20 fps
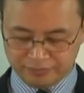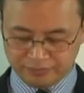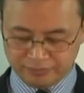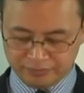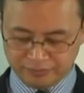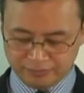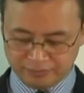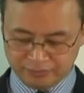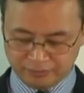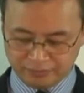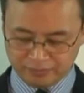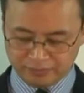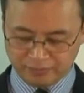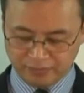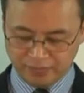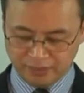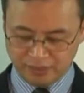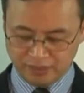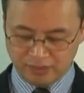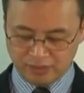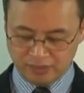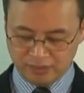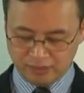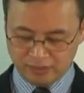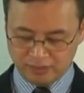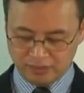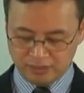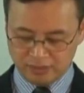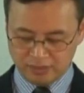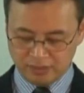Most
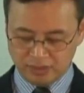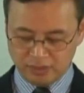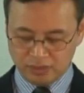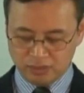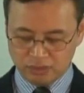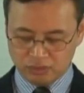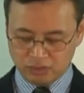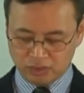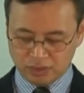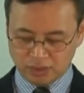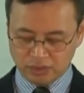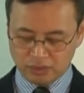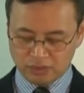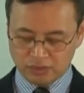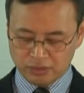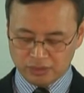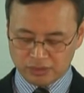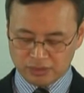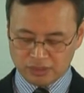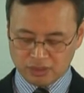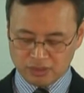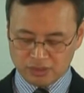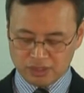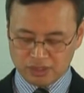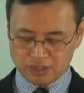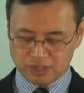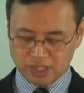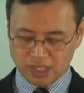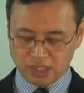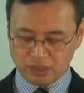of them did
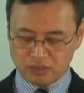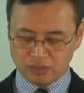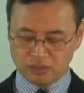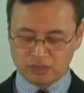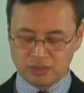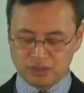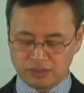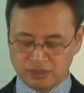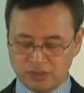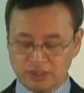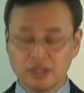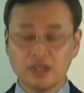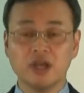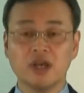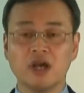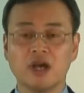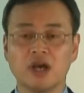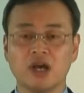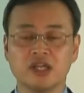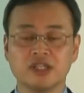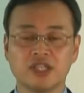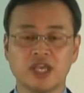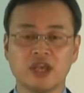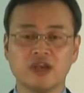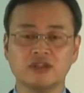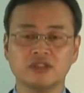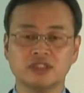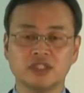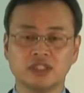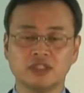not faithfully
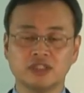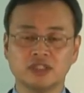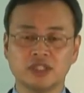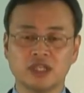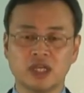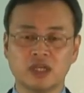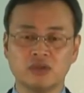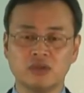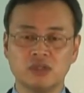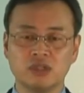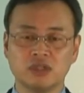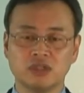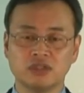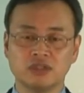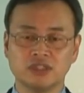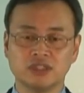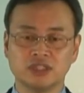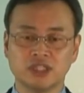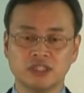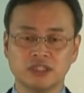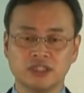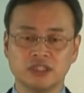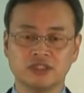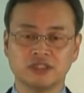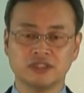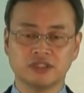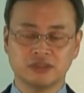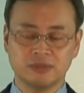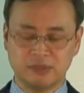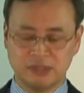preach the
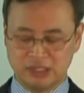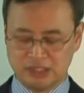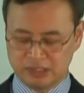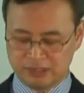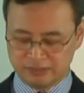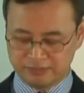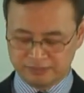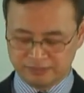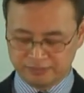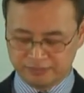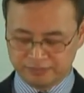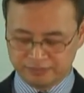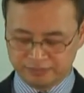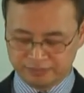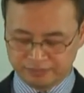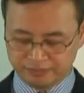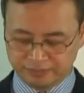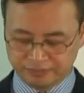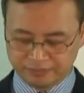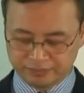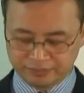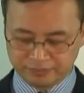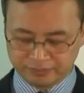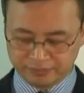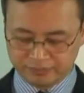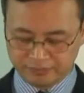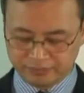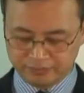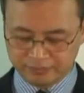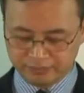gospel, but
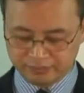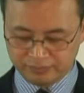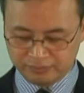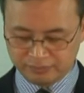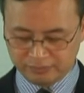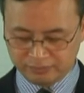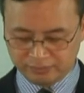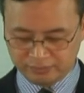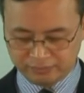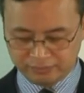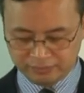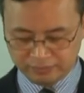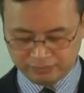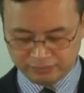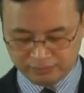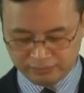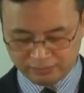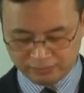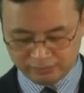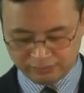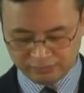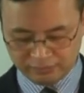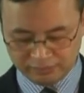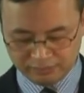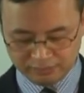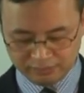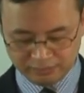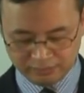taught doctrine.